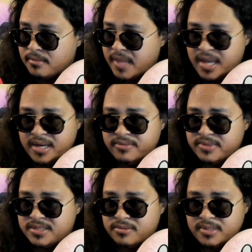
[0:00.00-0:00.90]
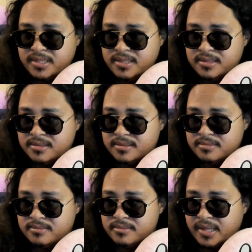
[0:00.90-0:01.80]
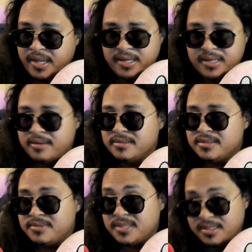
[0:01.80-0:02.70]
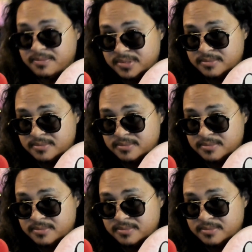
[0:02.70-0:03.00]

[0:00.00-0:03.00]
And it was only 8 hours of sleep.